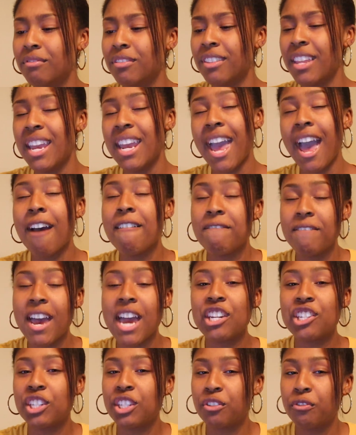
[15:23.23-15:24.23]
They have
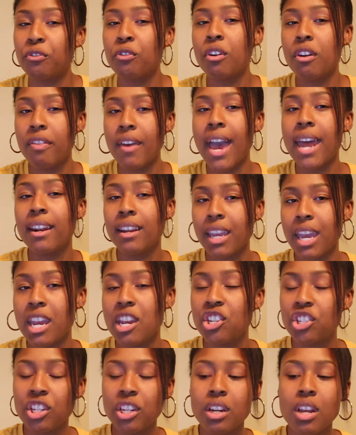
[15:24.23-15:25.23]
fashions for that
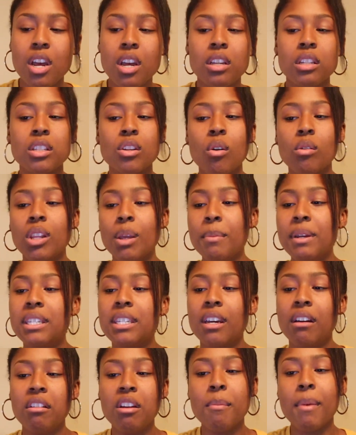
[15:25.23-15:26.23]
occasion. So let me
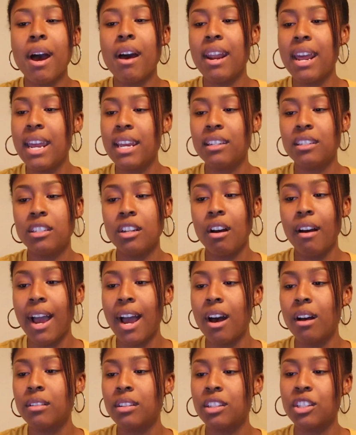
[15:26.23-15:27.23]
tell you about Ace
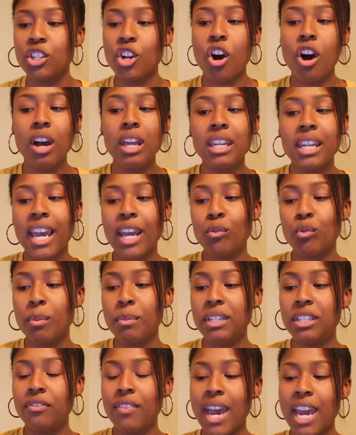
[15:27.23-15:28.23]
Dollhouse. It's an online
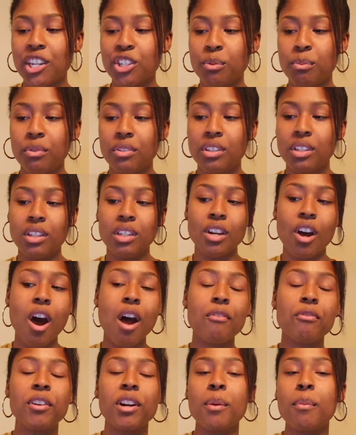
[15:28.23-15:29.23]
women's fashion boutique
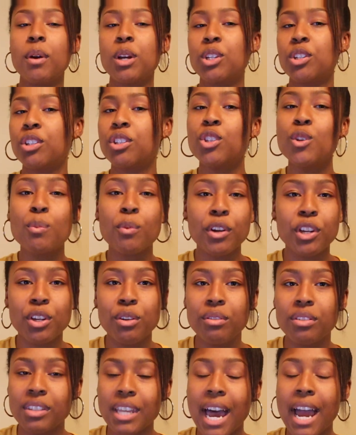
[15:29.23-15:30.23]
offering a bunch of super
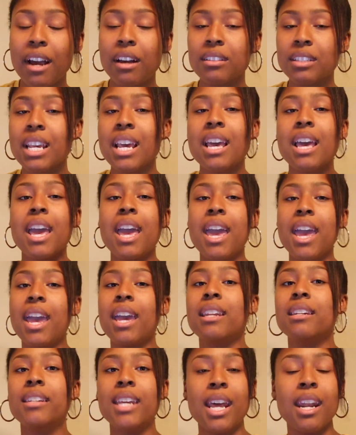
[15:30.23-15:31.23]
cute styles
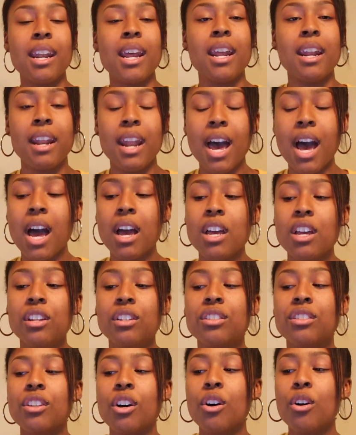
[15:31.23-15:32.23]
and da-da-da-da-da.
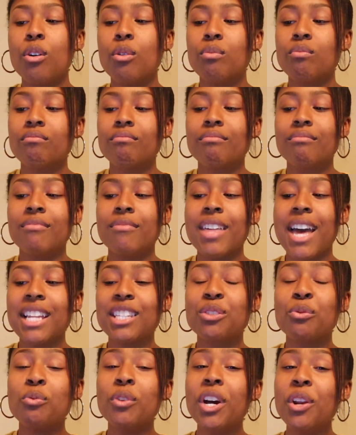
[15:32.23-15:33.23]
So
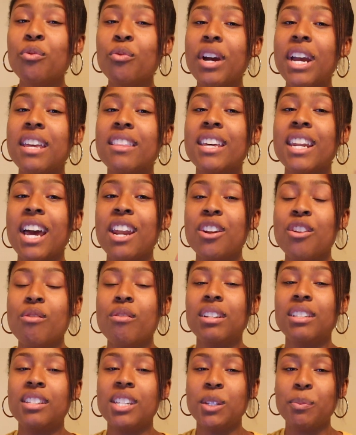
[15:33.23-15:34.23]
that's one way that I
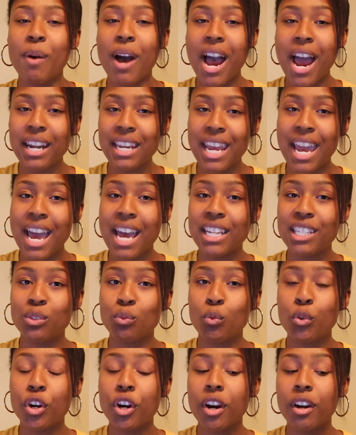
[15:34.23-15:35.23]
noticed these
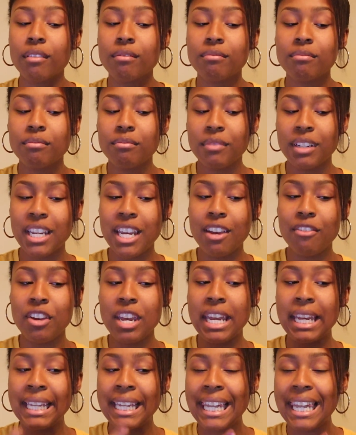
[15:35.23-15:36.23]
podcasts were
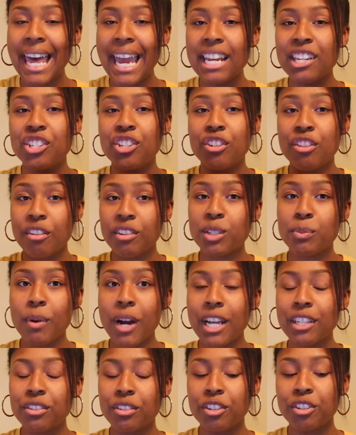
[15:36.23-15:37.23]
giving light to their
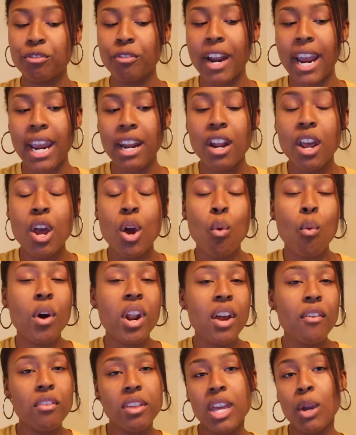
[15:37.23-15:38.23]
sponsors, right?
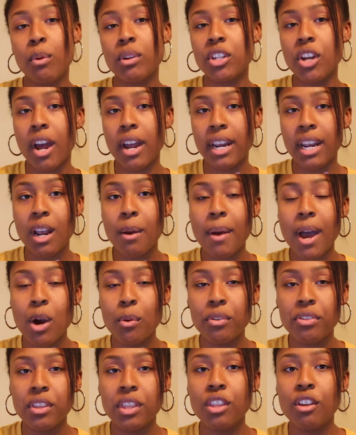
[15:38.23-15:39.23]
Whatever they were talking
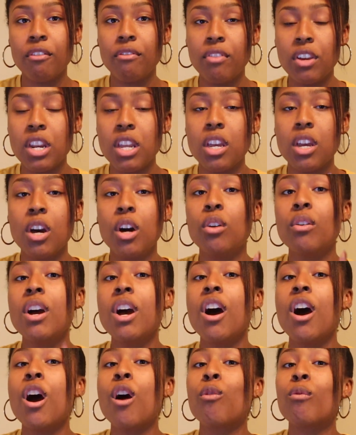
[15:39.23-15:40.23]
about within their video,
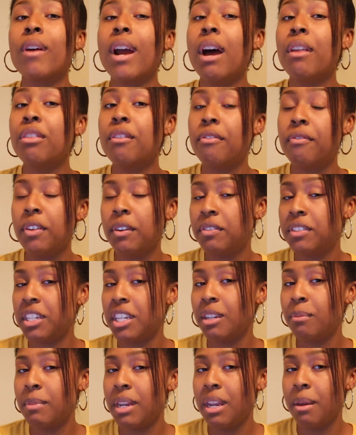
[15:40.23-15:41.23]
around the
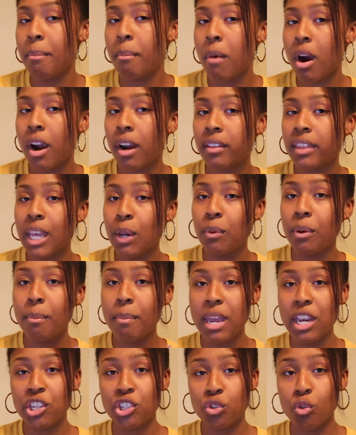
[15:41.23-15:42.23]
15-minute mark, they would
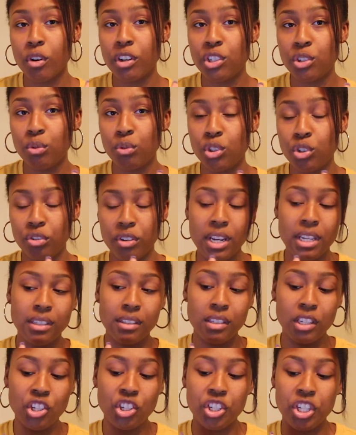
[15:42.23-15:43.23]
make sure to
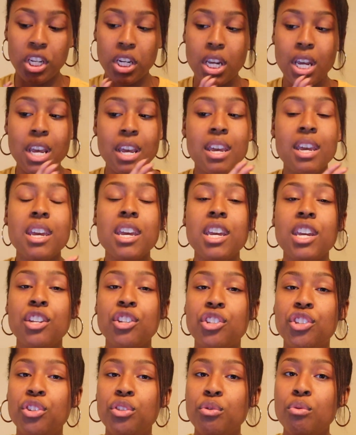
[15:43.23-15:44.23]
transition
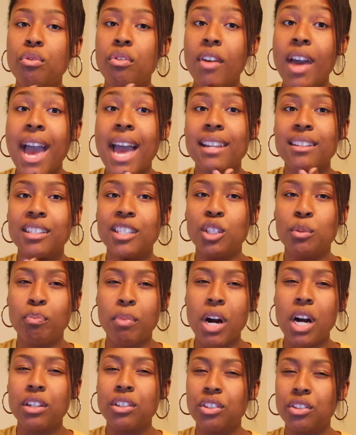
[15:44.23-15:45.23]
into that
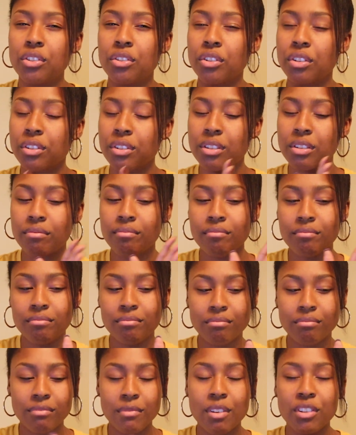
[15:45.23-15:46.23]
sponsor's
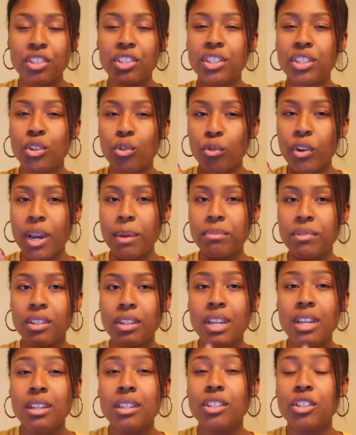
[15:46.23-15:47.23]

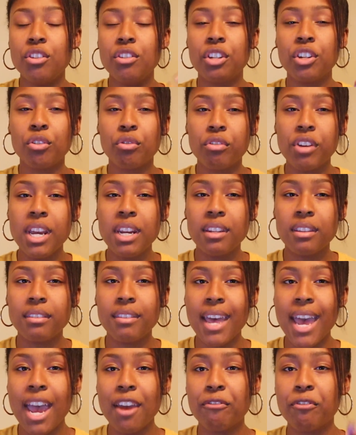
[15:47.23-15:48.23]
script. So you can create
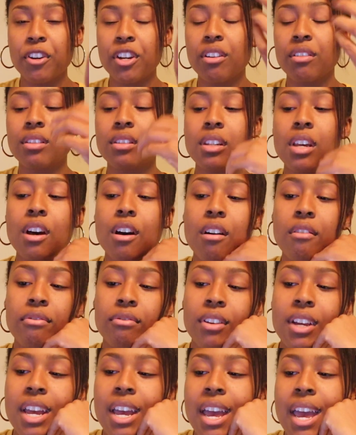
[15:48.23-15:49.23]
that for
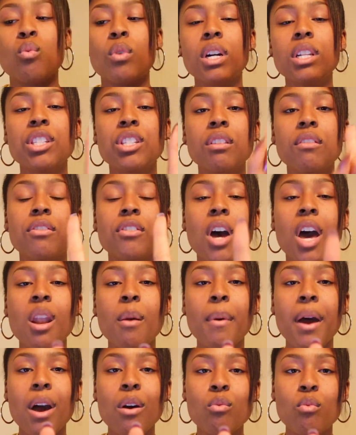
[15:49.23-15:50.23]
yourself. Once you've thought
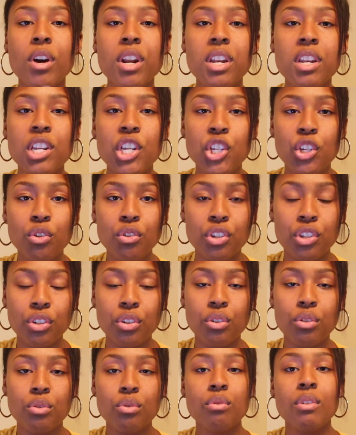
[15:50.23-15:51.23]
about what it is you
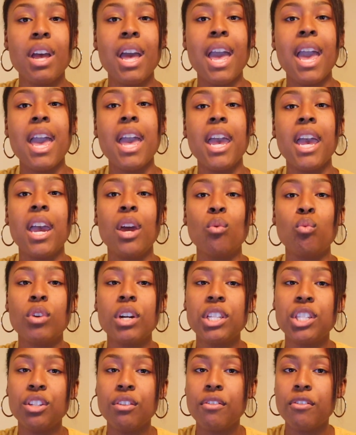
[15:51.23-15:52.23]
do, and
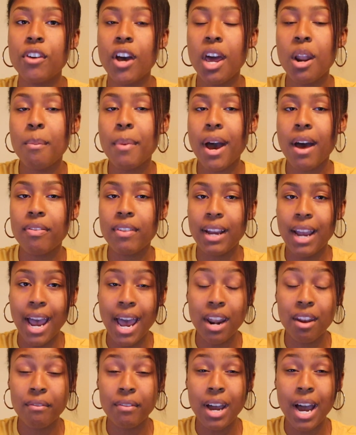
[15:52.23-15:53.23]
once you've thought about the
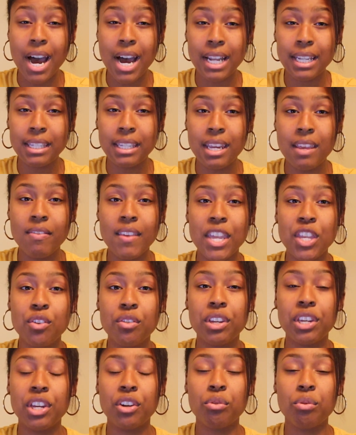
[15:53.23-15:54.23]
kind of content that
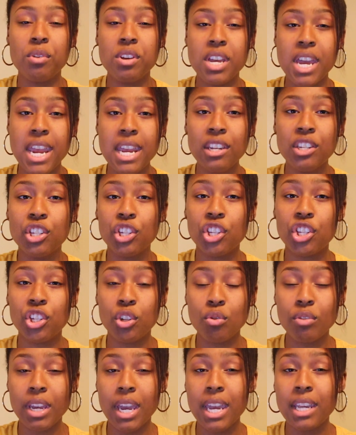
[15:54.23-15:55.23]
you can create to
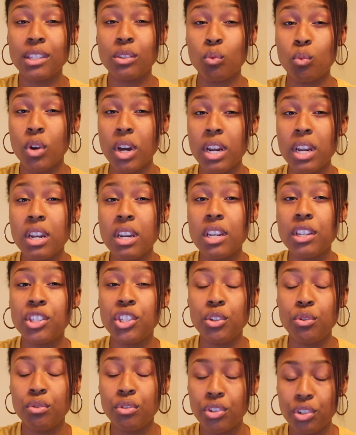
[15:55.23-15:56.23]
showcase what it
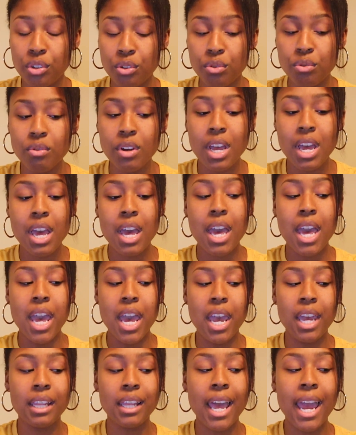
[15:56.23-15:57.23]
is you do,
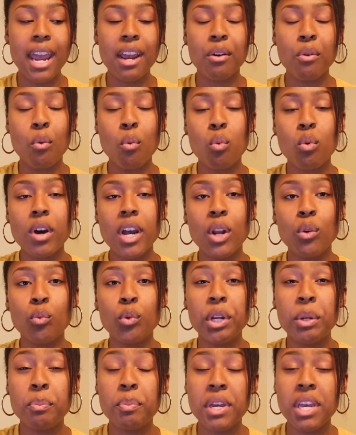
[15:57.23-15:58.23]
and like what
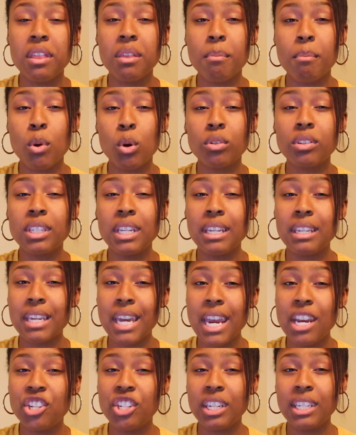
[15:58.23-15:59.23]
would be the most
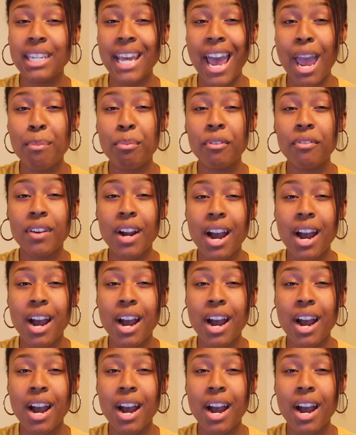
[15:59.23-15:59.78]
engaging type of